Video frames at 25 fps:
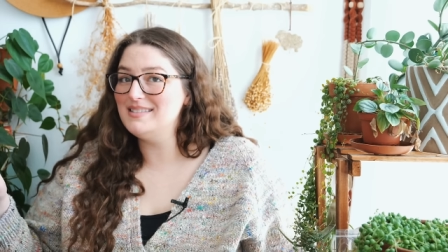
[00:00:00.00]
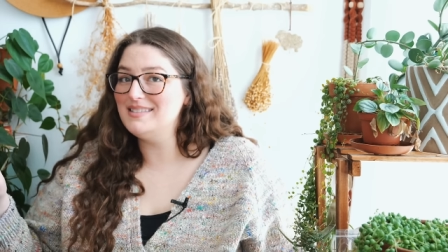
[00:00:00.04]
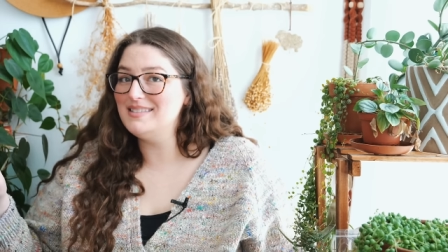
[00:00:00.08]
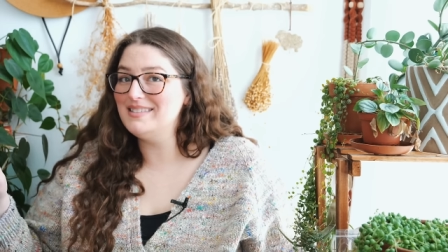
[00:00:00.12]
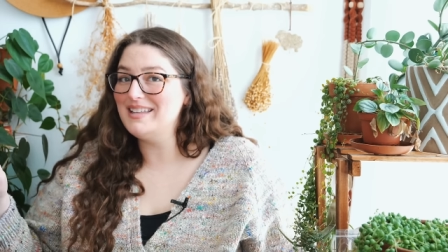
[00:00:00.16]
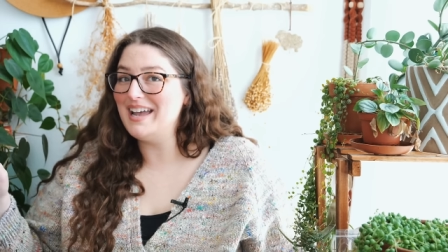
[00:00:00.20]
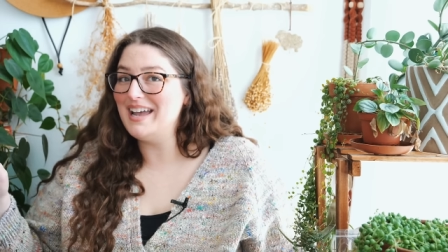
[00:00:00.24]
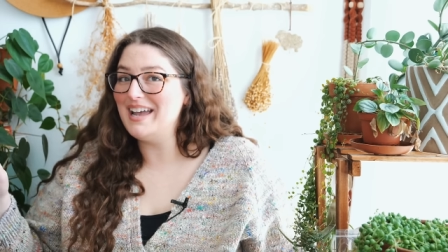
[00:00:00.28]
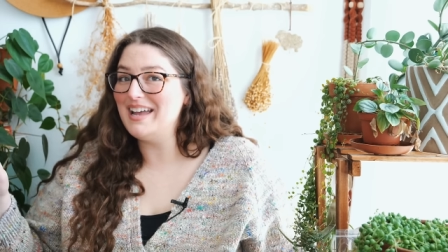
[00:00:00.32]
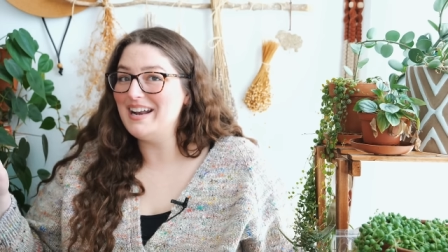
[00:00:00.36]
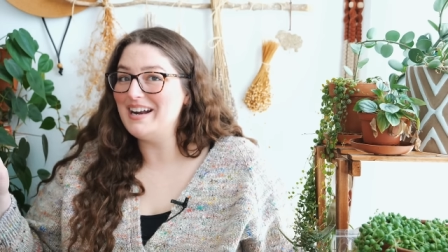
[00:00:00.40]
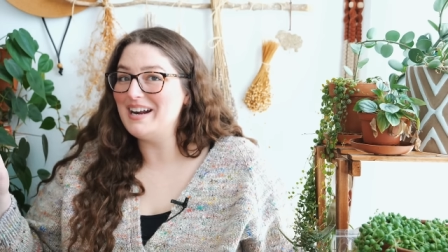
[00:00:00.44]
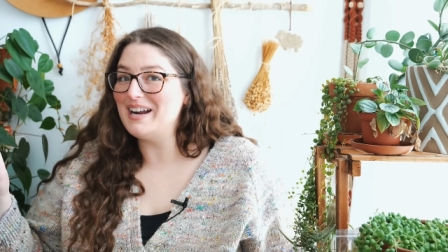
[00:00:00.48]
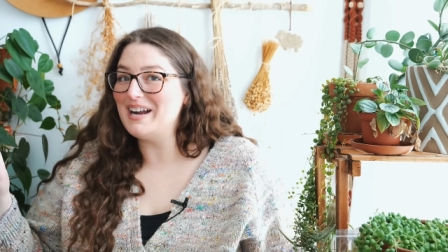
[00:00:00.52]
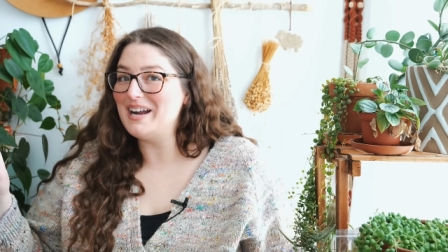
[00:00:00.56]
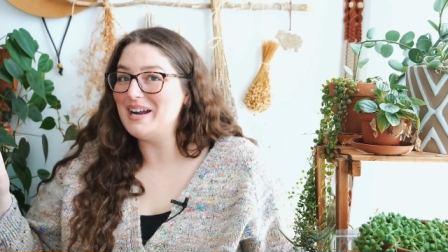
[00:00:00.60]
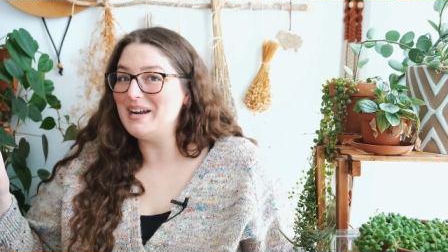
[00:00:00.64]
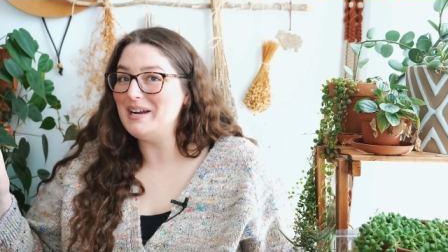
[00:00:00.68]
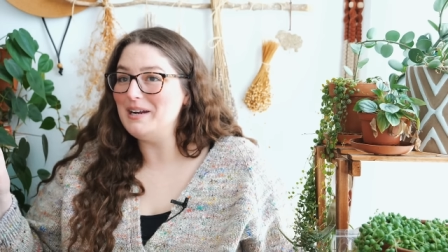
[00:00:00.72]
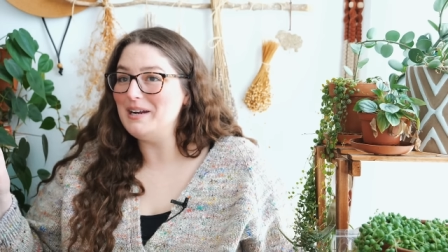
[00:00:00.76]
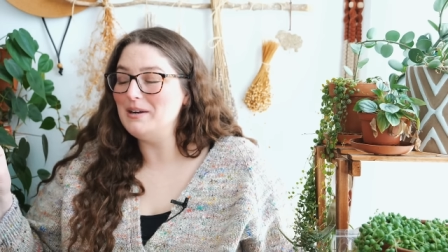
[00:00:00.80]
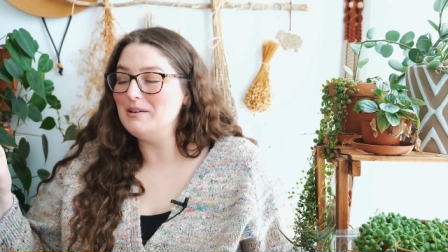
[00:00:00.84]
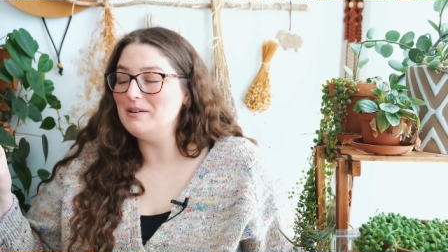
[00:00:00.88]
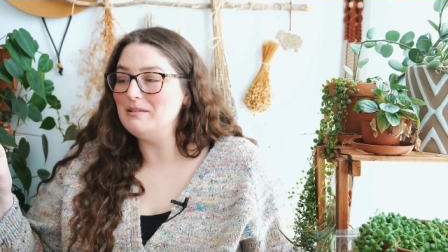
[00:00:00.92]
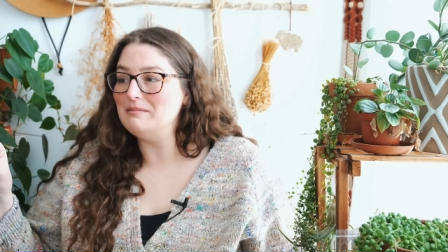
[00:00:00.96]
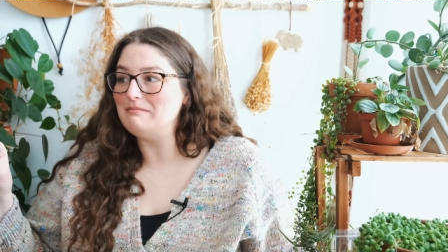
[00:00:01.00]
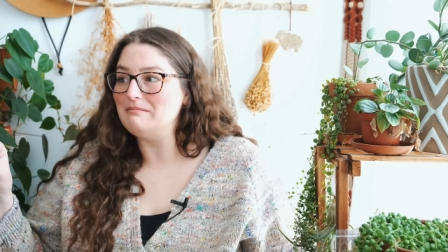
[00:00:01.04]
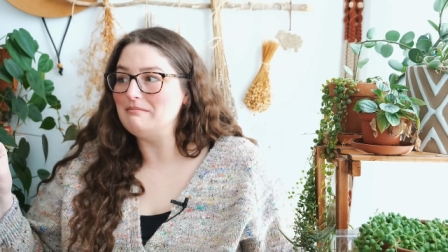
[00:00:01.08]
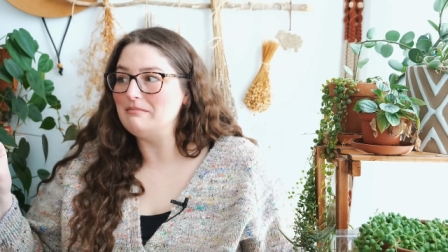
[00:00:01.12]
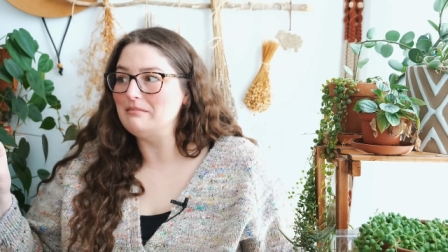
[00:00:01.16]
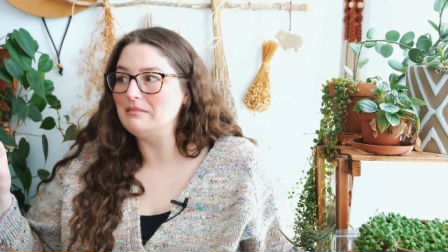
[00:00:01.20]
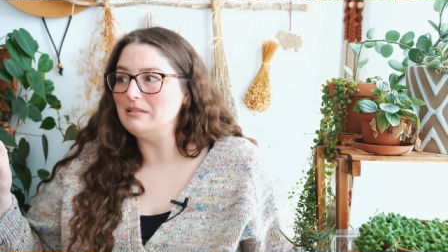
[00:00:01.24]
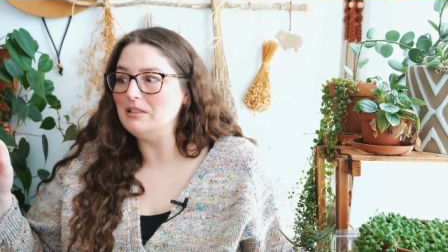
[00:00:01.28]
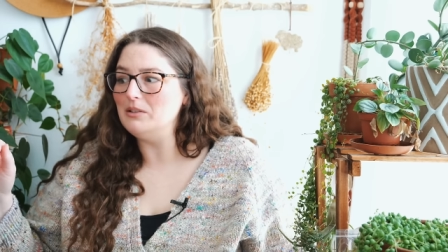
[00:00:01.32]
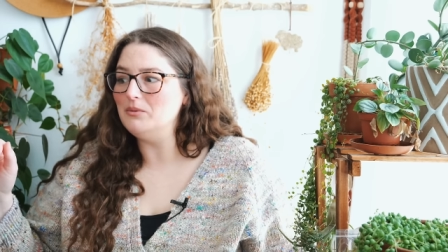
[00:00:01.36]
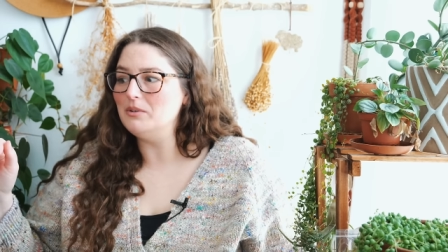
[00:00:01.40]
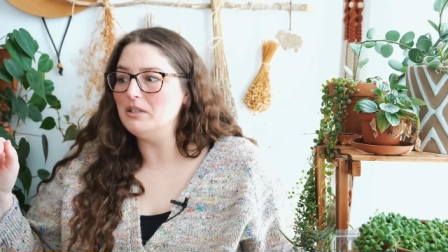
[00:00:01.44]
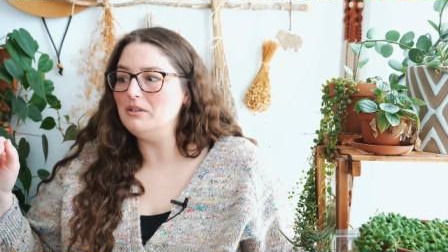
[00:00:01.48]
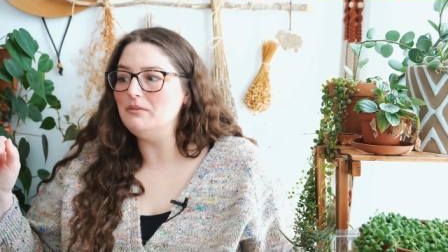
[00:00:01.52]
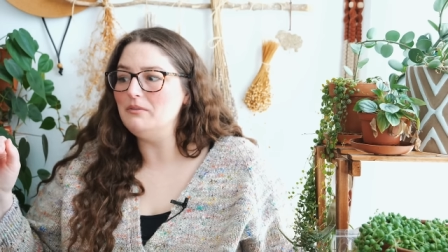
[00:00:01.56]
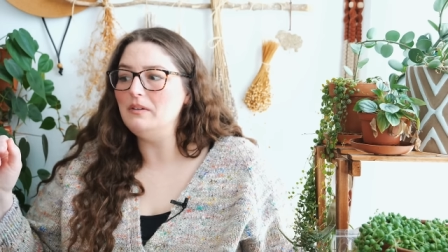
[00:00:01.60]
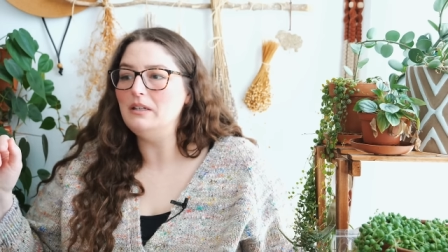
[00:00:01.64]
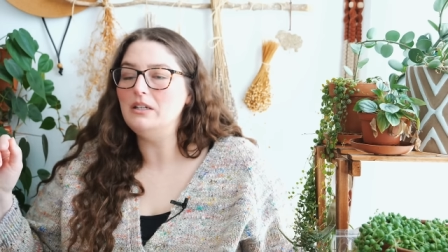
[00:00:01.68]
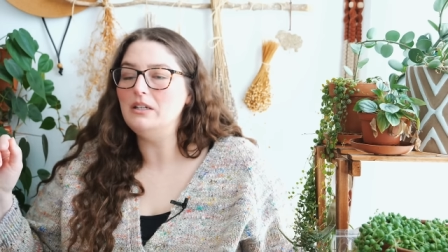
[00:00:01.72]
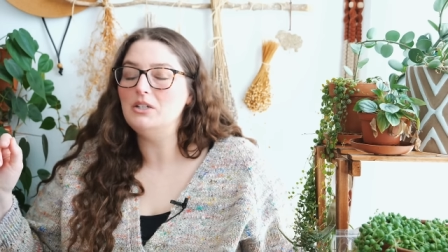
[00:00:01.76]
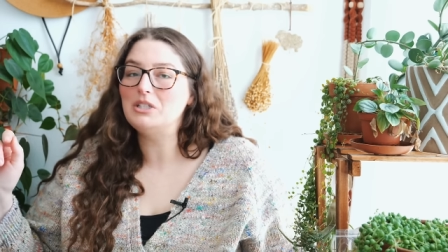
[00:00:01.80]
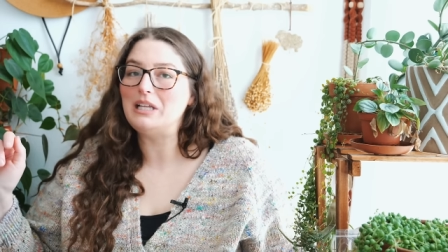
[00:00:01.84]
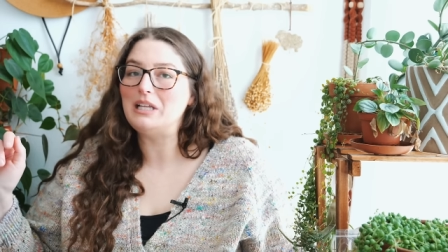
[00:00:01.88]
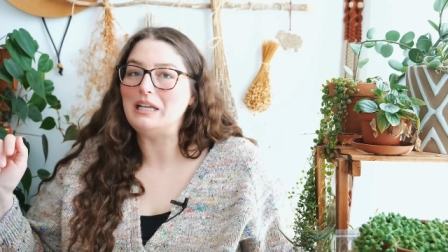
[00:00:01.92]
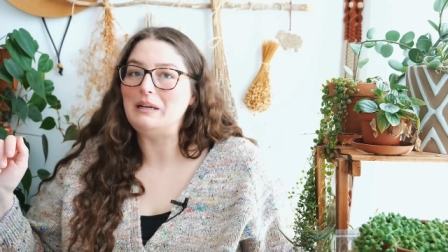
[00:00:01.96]
that I really want to
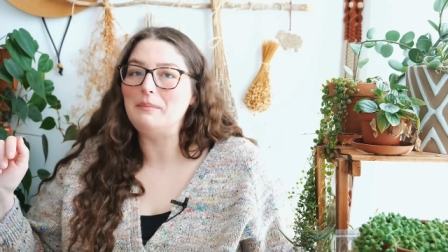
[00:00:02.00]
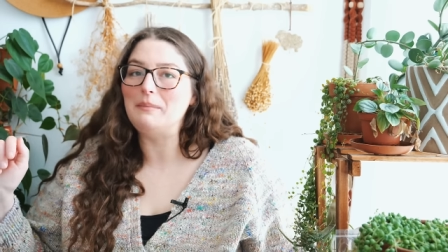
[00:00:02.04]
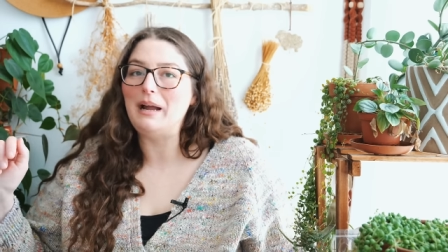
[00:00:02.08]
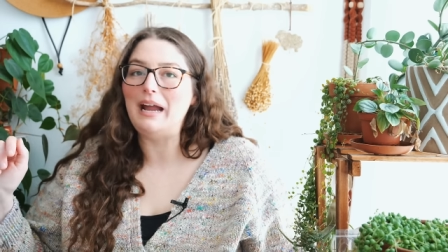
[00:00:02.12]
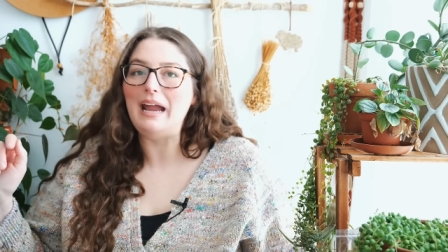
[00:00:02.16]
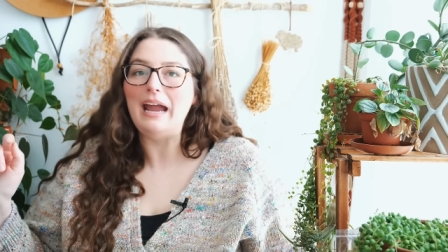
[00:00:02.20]
finish, like my